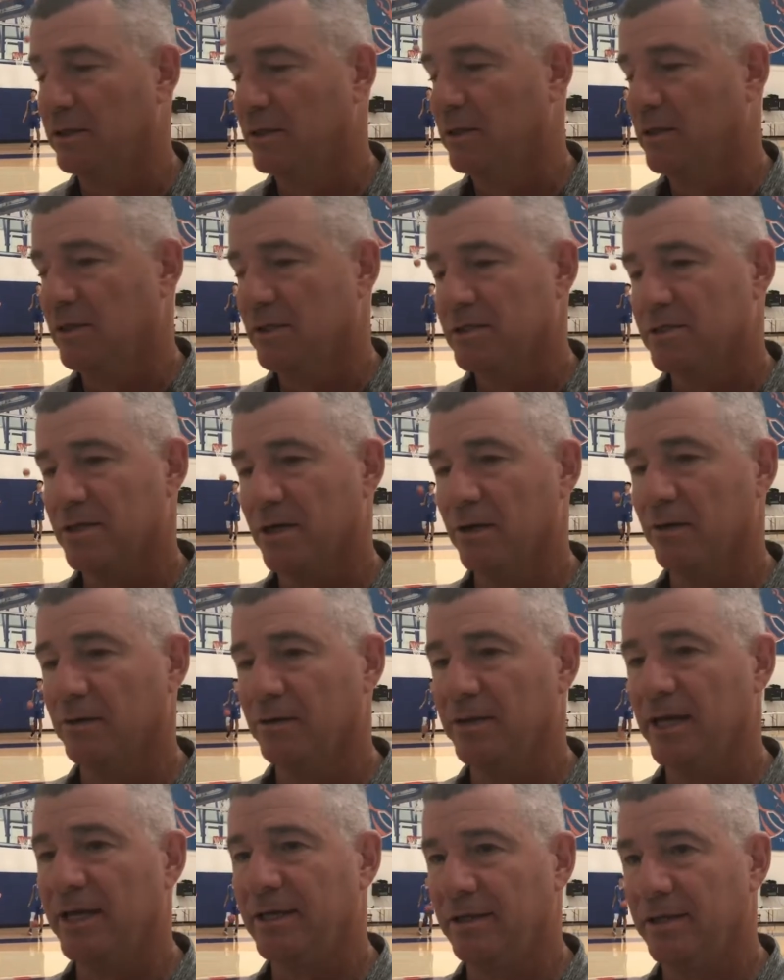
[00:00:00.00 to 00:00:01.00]
And so
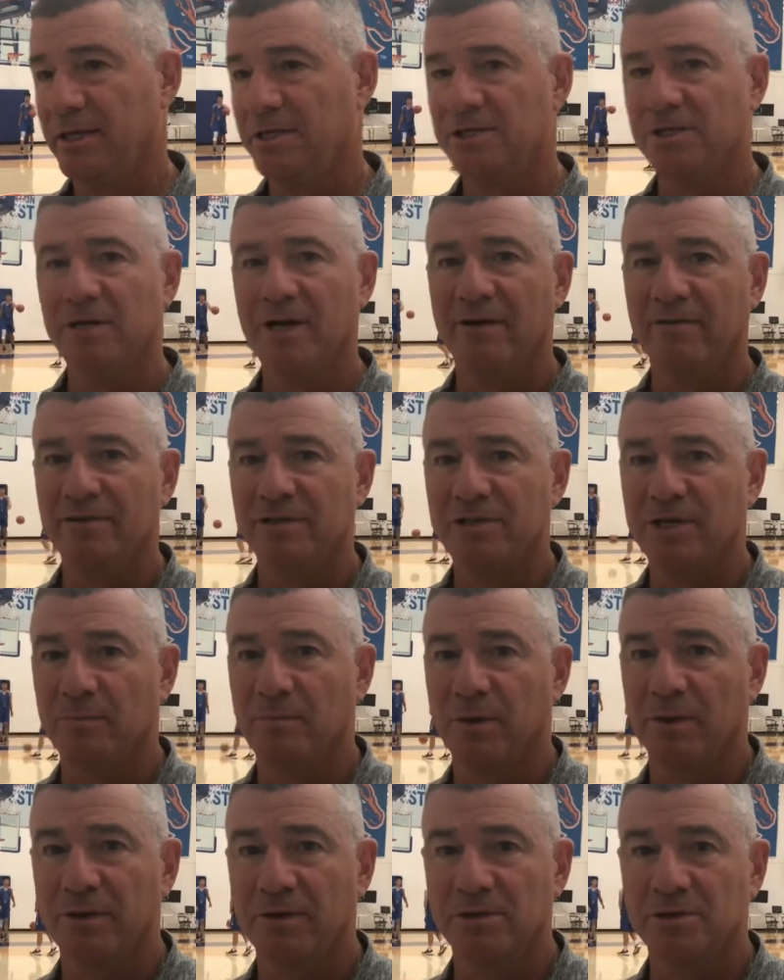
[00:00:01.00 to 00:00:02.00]
they should have a
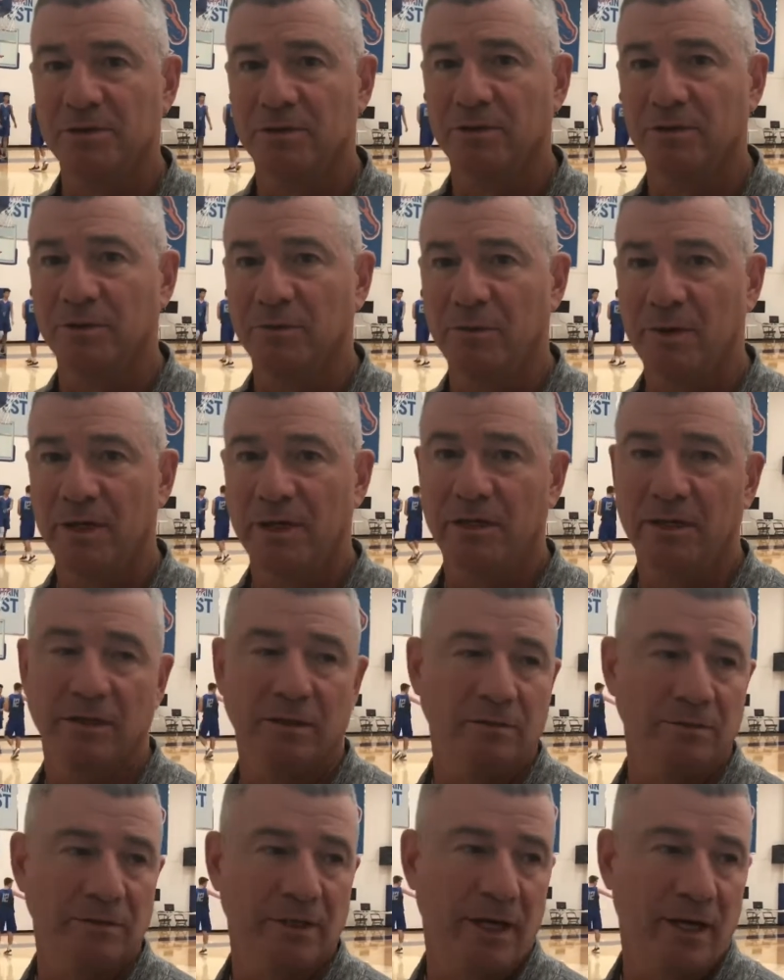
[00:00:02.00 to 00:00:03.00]
chip on their shoulder, you
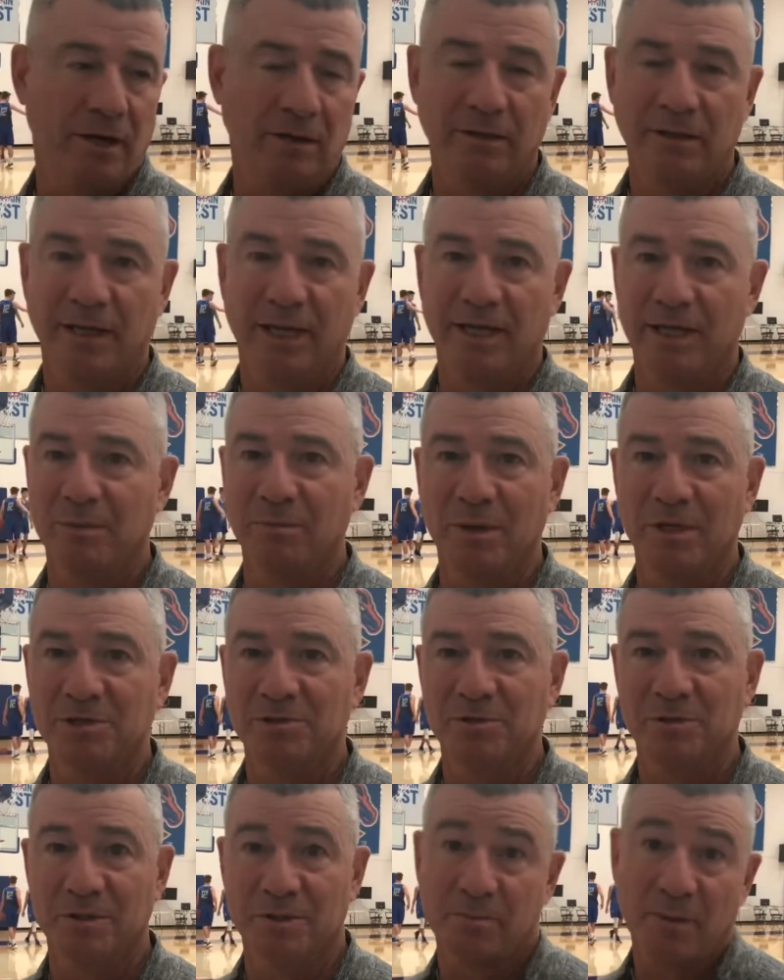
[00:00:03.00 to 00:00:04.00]
know, but they are getting
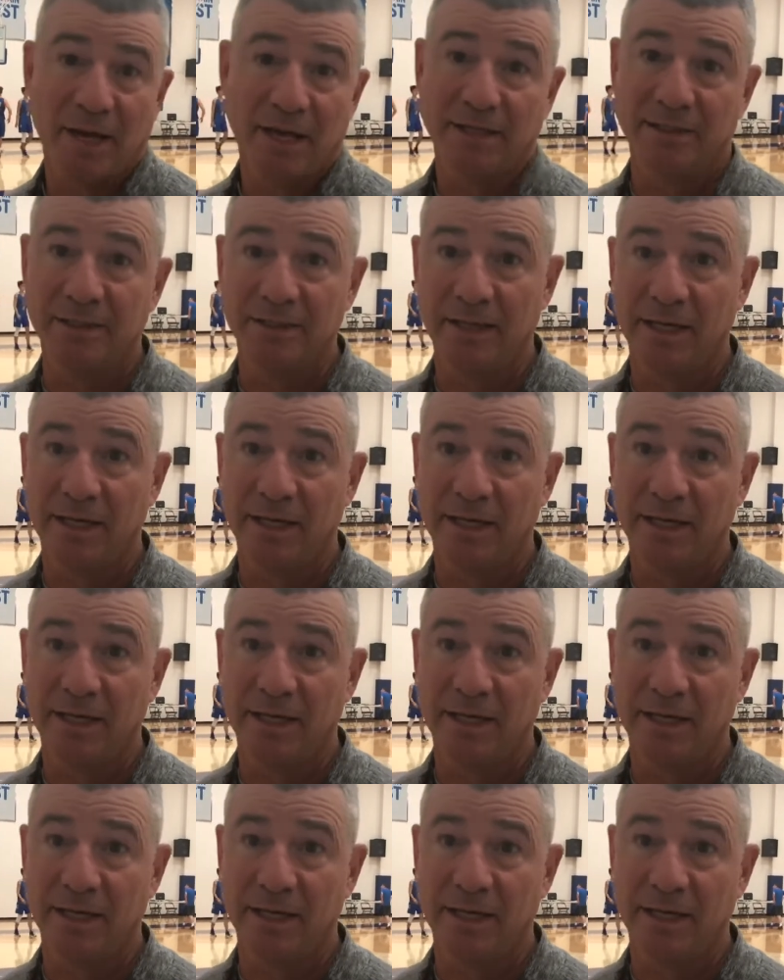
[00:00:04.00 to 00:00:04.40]
much respect.